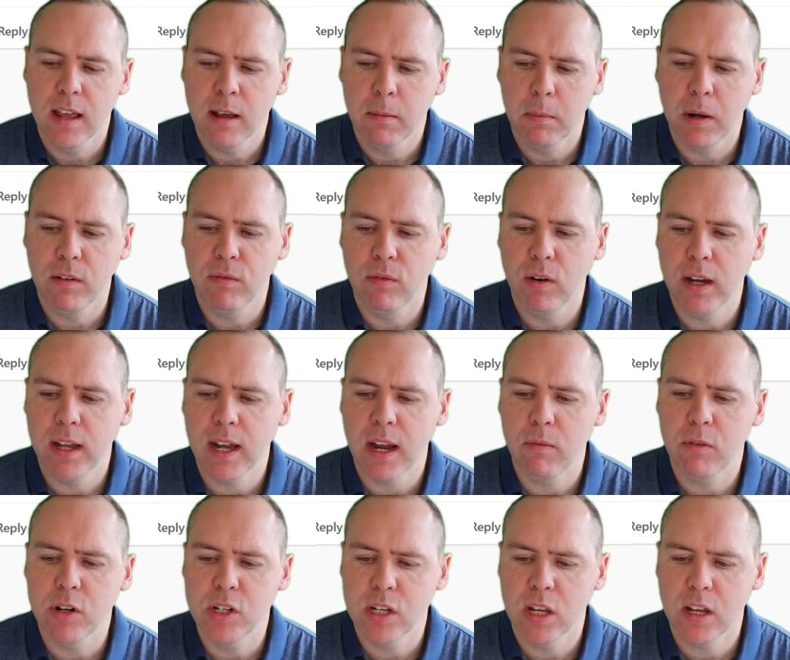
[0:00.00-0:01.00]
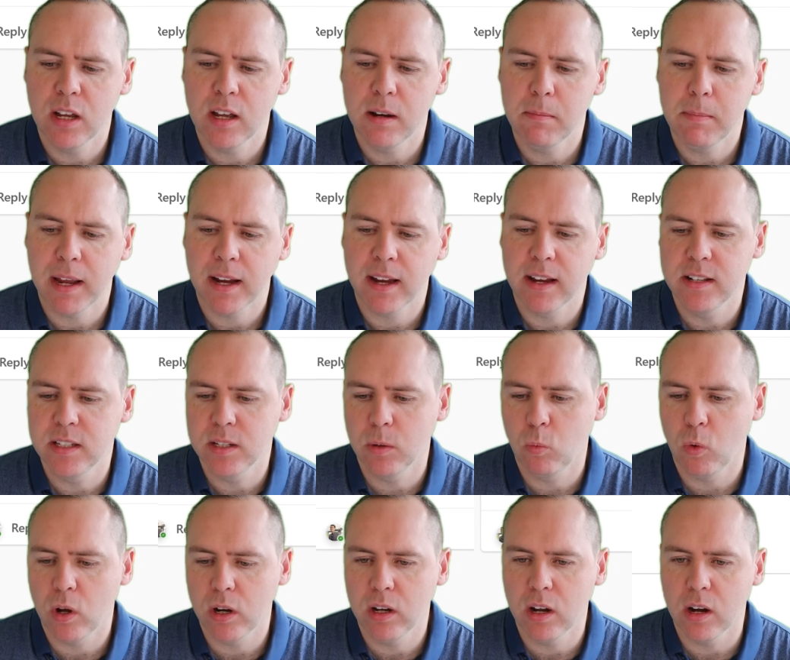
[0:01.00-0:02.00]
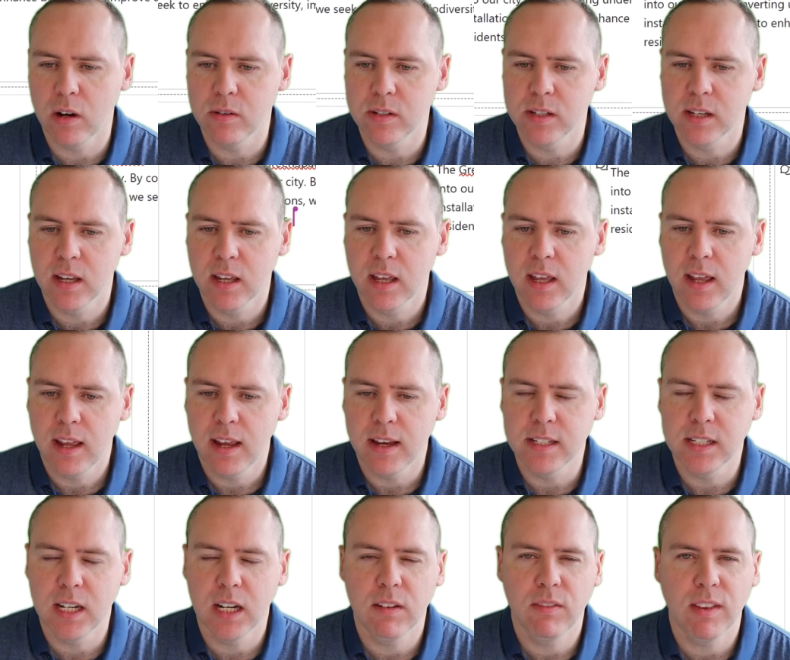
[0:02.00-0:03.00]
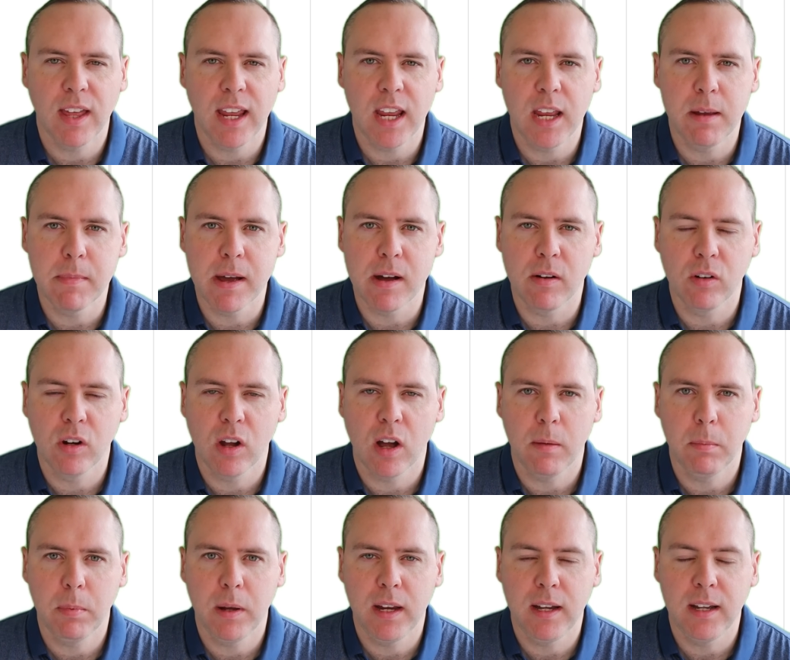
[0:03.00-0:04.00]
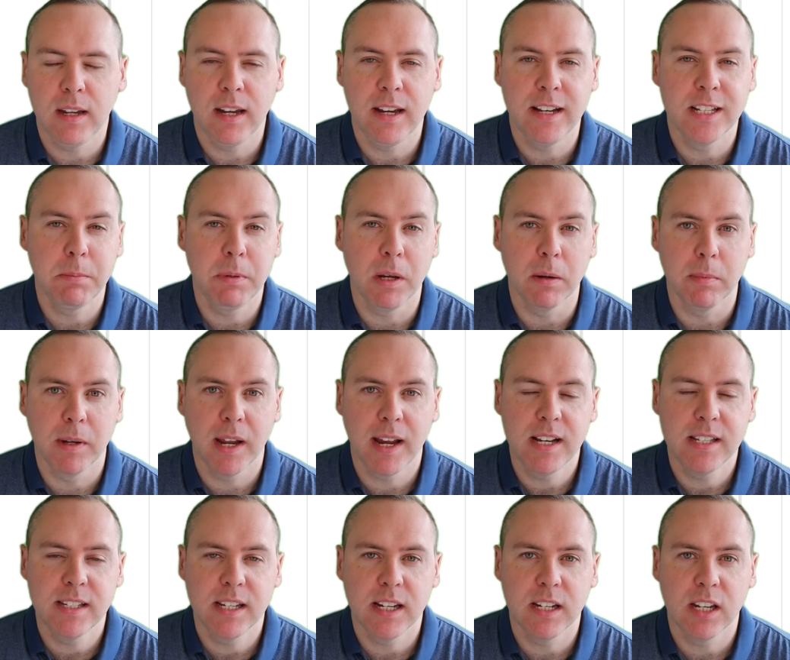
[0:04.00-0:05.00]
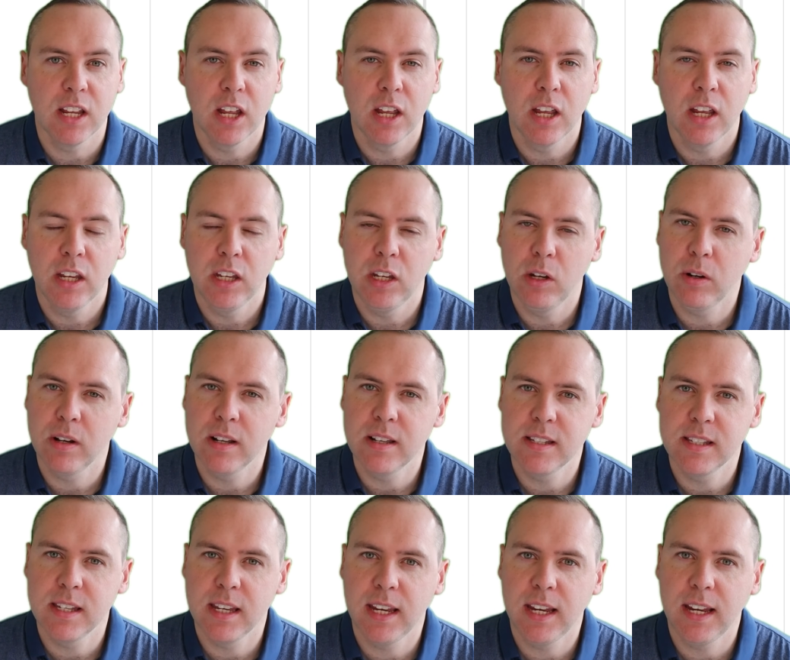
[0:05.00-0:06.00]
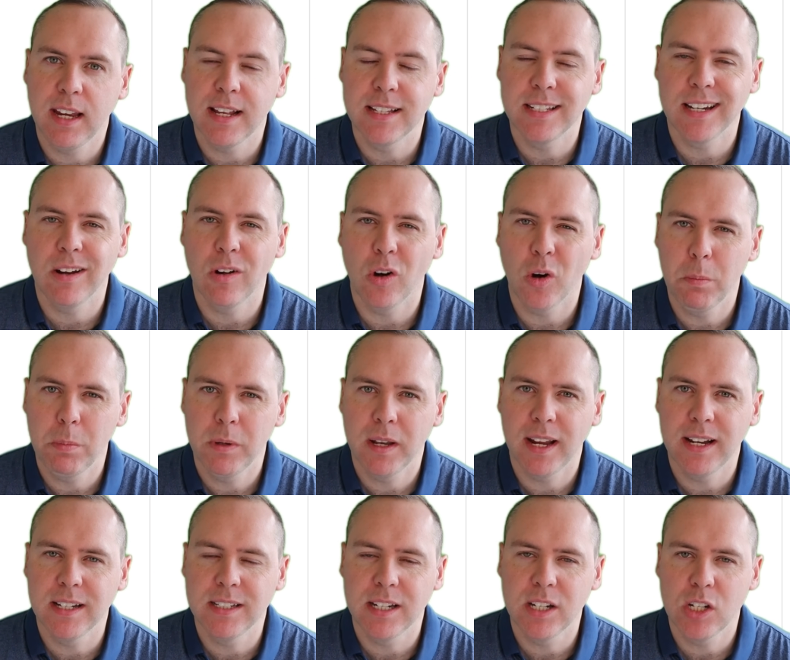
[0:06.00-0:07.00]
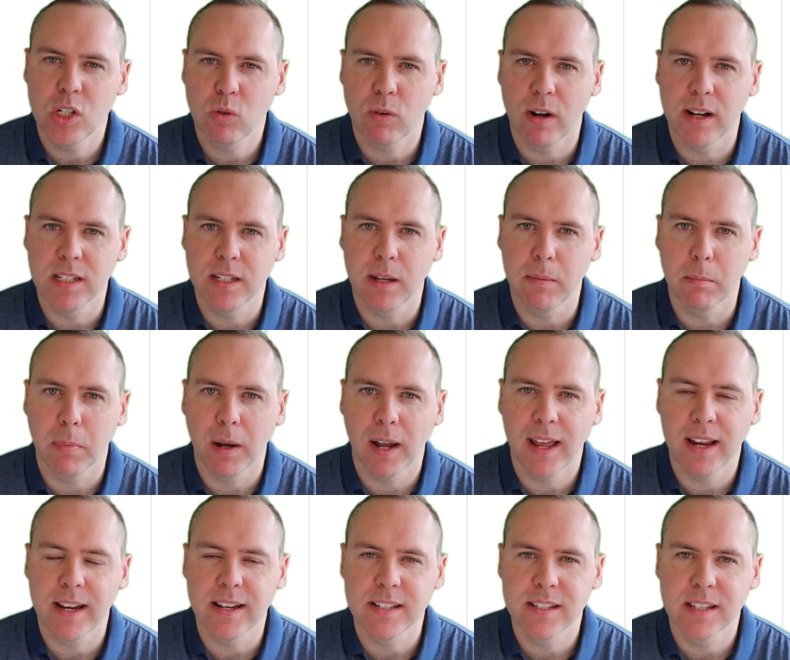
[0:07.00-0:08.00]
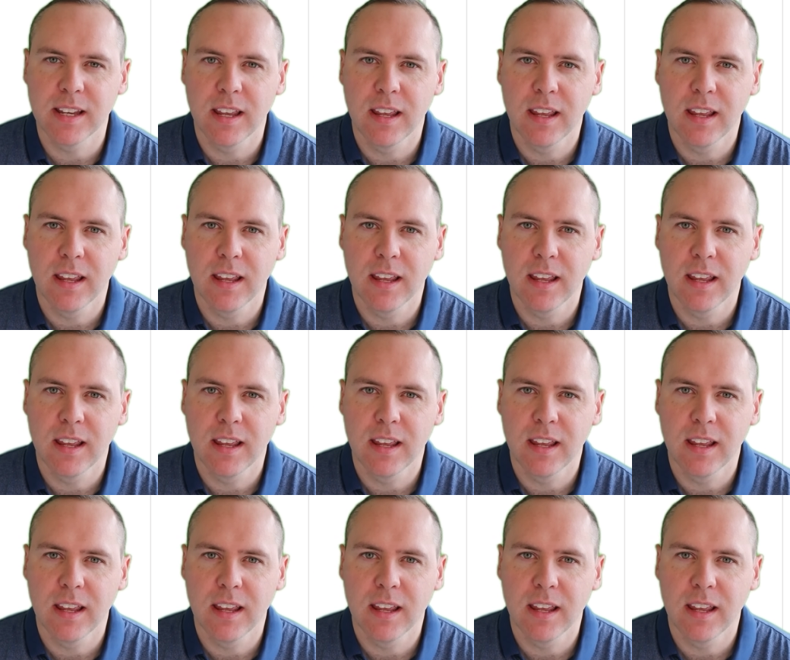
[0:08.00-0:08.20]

But if we now return back into OneNote, instead of that email copy needing to be updated, you can see it's now updated straight in place.